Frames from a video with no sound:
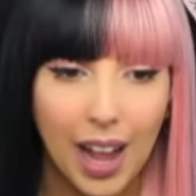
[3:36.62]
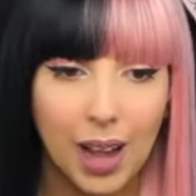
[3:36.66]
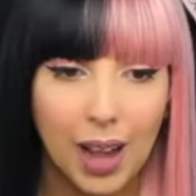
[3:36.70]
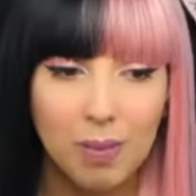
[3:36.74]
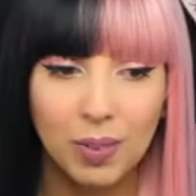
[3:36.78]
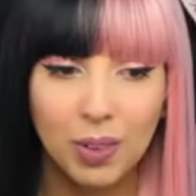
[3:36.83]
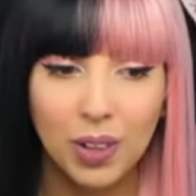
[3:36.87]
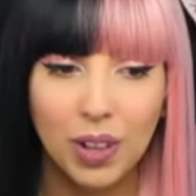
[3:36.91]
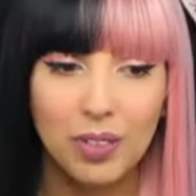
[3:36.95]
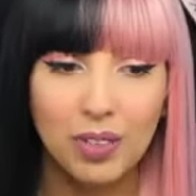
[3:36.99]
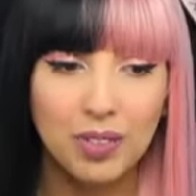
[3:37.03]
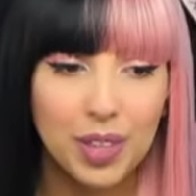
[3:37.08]

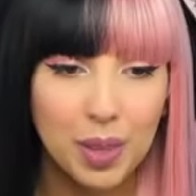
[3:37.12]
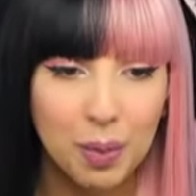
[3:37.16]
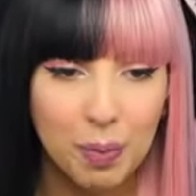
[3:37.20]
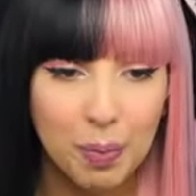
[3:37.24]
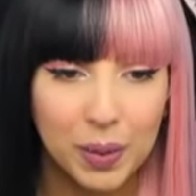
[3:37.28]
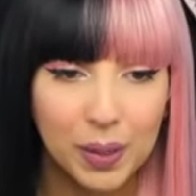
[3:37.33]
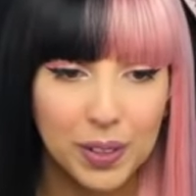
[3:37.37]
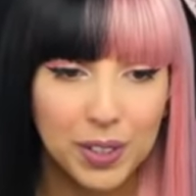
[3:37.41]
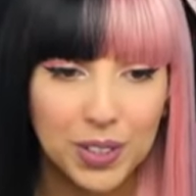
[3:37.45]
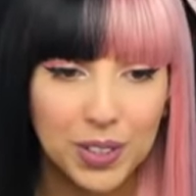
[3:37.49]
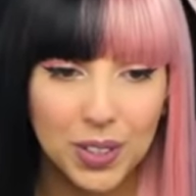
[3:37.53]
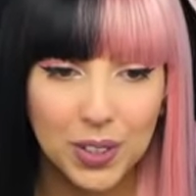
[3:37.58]
I'm loving the
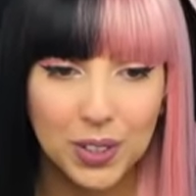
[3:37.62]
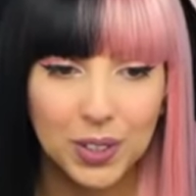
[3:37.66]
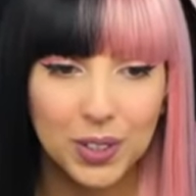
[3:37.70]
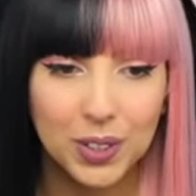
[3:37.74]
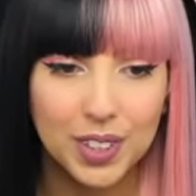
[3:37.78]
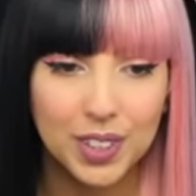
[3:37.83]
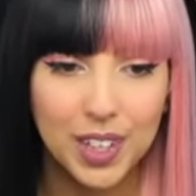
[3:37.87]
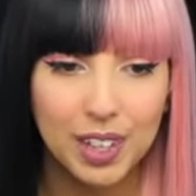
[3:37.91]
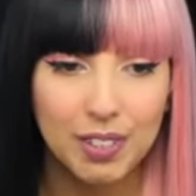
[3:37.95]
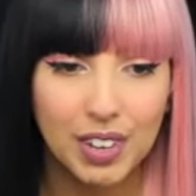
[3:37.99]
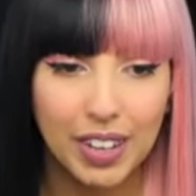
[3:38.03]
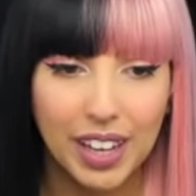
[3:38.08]
person
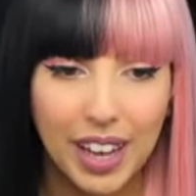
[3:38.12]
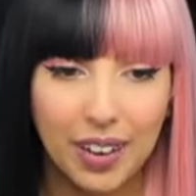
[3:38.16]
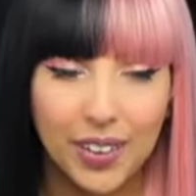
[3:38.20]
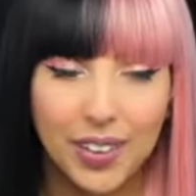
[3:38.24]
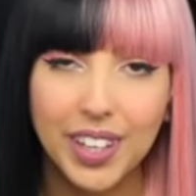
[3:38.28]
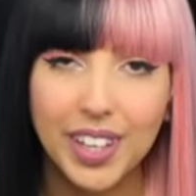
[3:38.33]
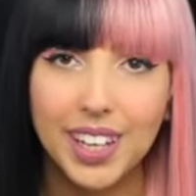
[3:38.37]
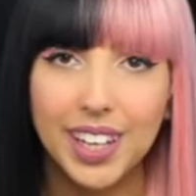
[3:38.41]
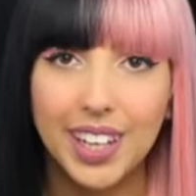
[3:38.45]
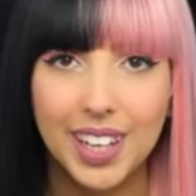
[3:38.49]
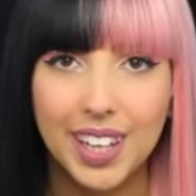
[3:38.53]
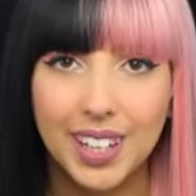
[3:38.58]
who's giving out
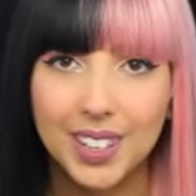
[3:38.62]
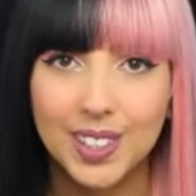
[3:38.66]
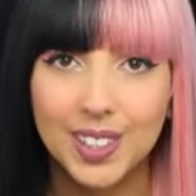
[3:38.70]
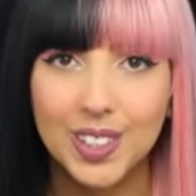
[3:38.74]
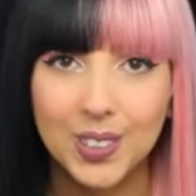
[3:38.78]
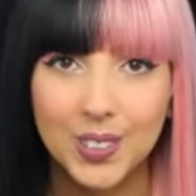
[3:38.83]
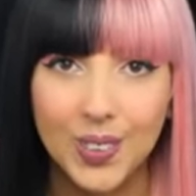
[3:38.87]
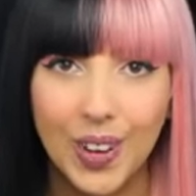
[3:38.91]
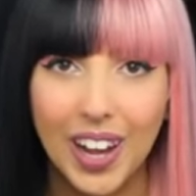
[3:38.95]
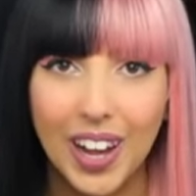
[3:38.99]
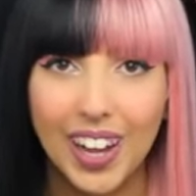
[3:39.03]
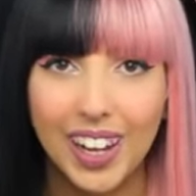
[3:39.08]
the keys
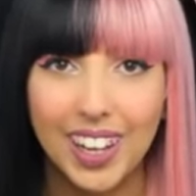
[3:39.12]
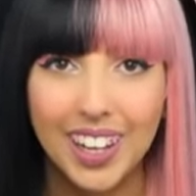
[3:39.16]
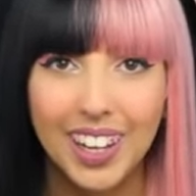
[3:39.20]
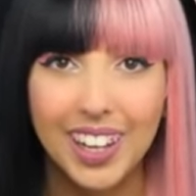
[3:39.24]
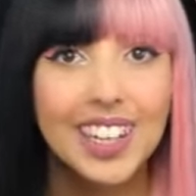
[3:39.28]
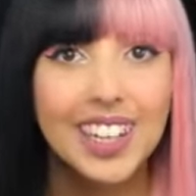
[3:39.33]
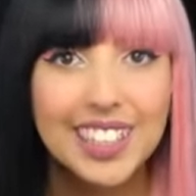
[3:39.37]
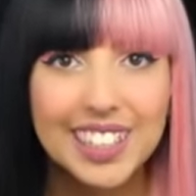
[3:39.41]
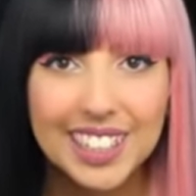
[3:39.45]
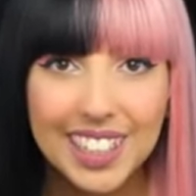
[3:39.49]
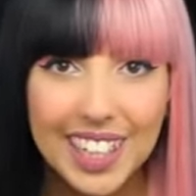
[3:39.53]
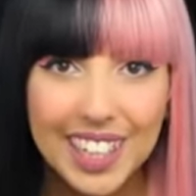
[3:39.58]
as well.
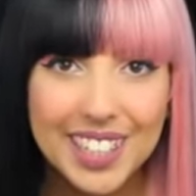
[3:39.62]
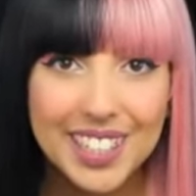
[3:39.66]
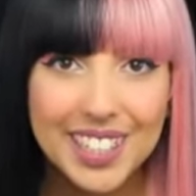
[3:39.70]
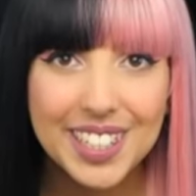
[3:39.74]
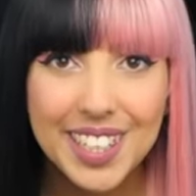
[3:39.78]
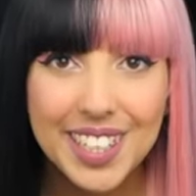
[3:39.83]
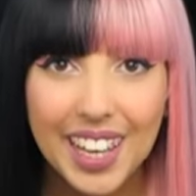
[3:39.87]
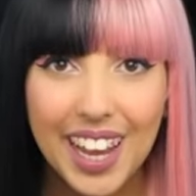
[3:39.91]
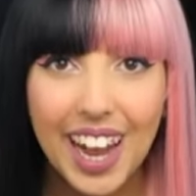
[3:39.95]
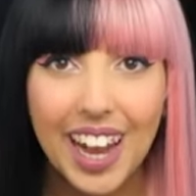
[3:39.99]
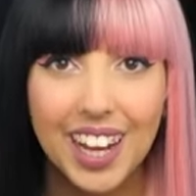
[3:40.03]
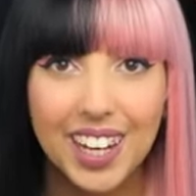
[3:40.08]
It's
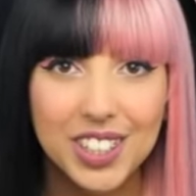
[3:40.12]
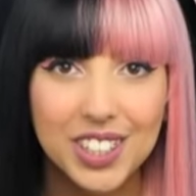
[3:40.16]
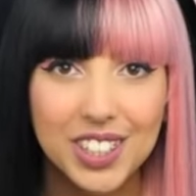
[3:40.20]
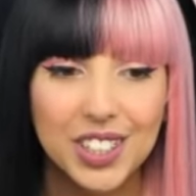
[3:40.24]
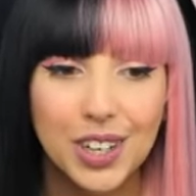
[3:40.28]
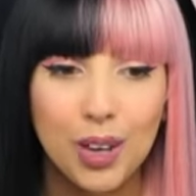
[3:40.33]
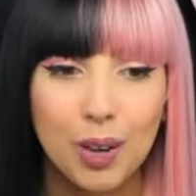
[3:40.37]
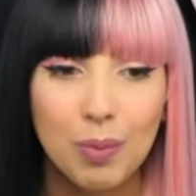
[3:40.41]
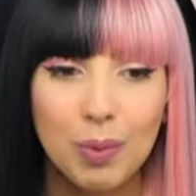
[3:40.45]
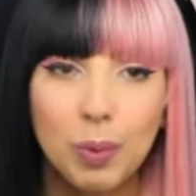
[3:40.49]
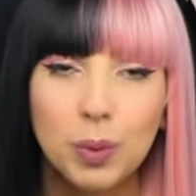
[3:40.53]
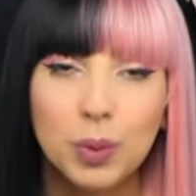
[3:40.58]
Lindsay
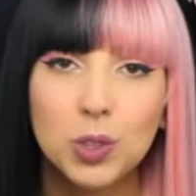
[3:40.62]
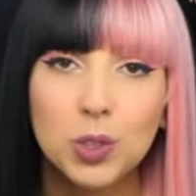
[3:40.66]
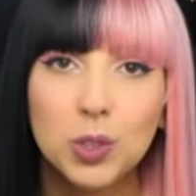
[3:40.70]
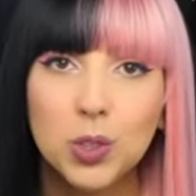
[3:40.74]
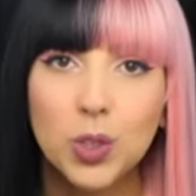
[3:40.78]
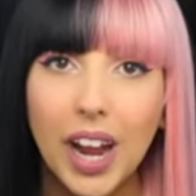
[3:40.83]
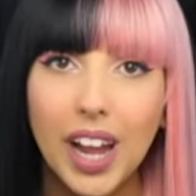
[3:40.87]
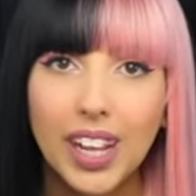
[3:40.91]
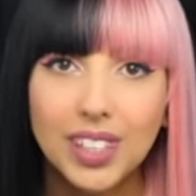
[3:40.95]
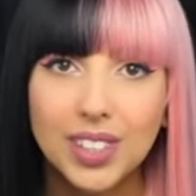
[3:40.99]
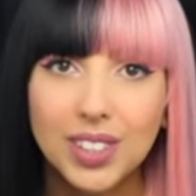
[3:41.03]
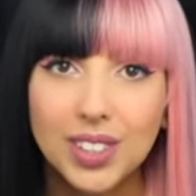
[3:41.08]
Gacha, but
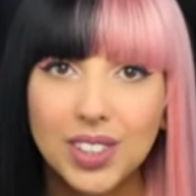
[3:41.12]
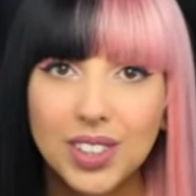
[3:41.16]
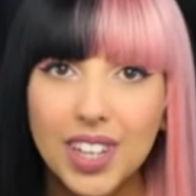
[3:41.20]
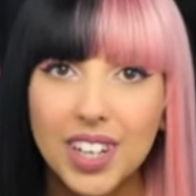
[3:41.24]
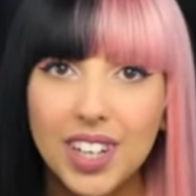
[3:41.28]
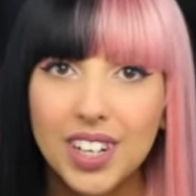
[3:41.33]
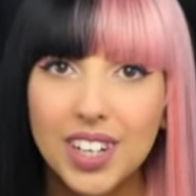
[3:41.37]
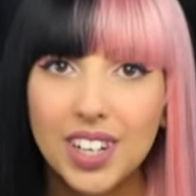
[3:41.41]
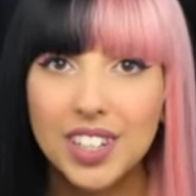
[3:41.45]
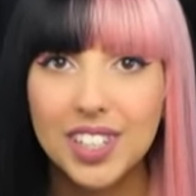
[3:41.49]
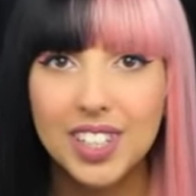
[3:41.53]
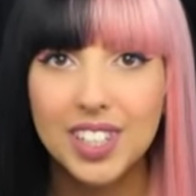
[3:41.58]
dressed dressed
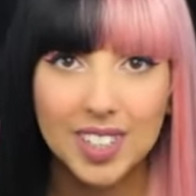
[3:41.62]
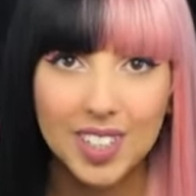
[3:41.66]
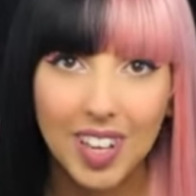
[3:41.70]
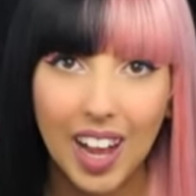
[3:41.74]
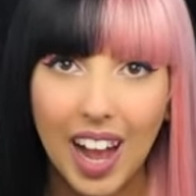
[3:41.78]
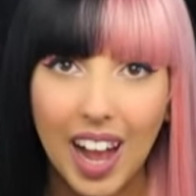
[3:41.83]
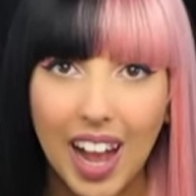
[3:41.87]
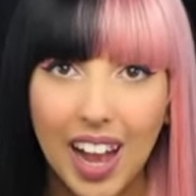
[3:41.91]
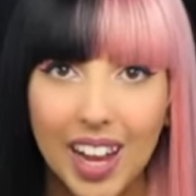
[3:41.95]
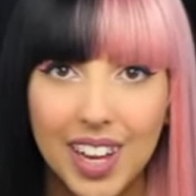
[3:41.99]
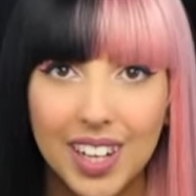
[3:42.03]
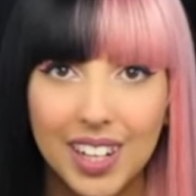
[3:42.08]
in a
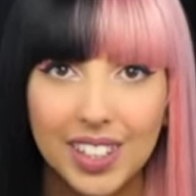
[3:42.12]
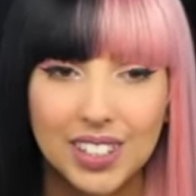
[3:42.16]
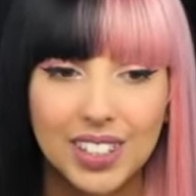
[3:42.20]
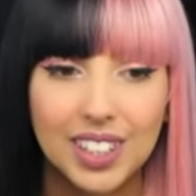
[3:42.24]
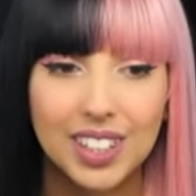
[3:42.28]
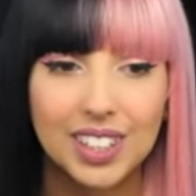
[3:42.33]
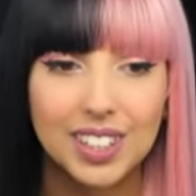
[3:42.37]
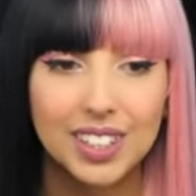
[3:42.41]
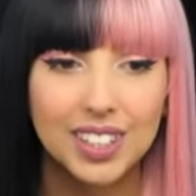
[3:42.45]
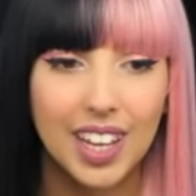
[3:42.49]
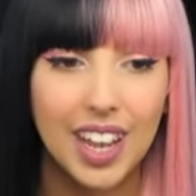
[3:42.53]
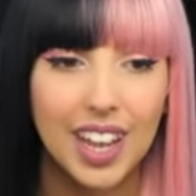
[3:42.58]
disguise and
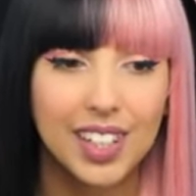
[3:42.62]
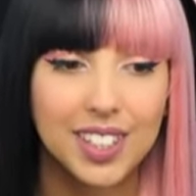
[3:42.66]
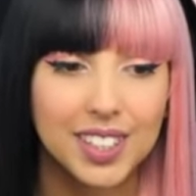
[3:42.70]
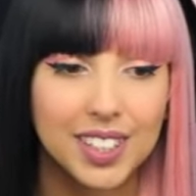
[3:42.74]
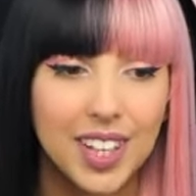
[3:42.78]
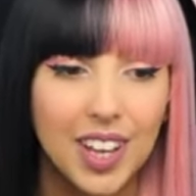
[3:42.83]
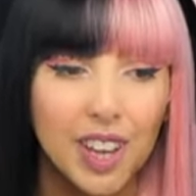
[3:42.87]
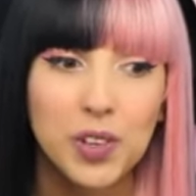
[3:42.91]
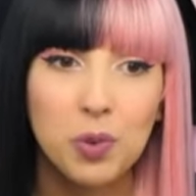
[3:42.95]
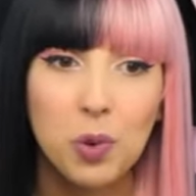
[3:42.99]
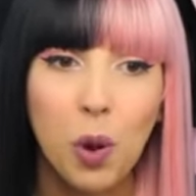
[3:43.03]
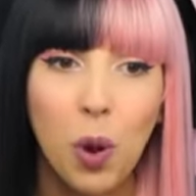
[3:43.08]
it says,
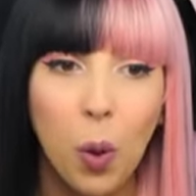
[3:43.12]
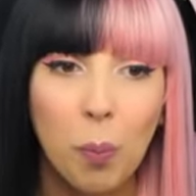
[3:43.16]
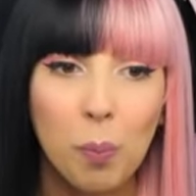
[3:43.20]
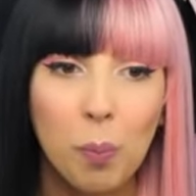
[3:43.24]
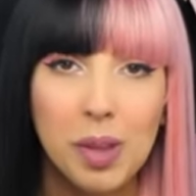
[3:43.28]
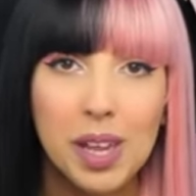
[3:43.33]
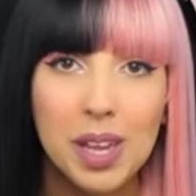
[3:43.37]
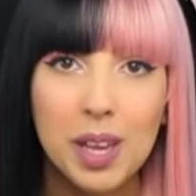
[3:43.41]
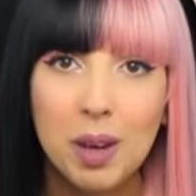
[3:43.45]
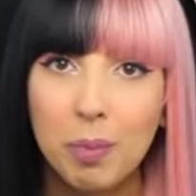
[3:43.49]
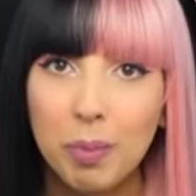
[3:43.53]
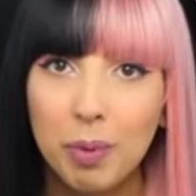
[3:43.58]
not
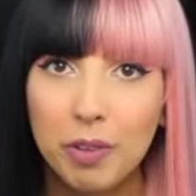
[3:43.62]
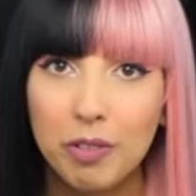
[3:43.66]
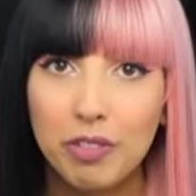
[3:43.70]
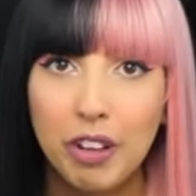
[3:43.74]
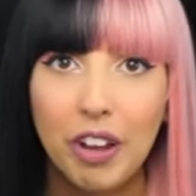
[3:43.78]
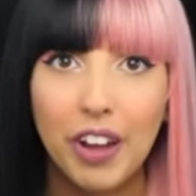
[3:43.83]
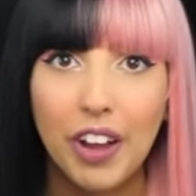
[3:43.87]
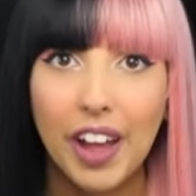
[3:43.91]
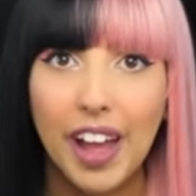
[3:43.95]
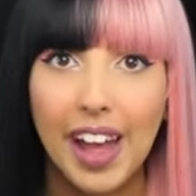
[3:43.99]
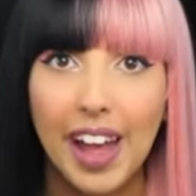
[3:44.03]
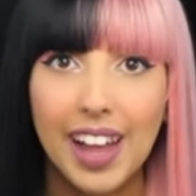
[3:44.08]
me above
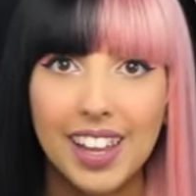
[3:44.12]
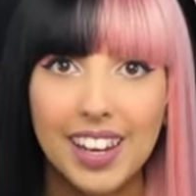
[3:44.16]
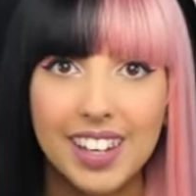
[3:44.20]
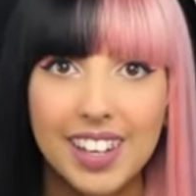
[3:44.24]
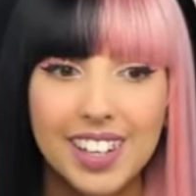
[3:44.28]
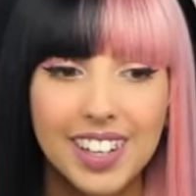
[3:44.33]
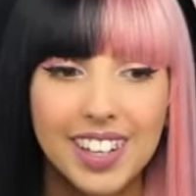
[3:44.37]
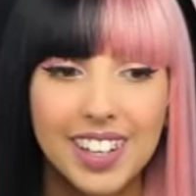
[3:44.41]
her head.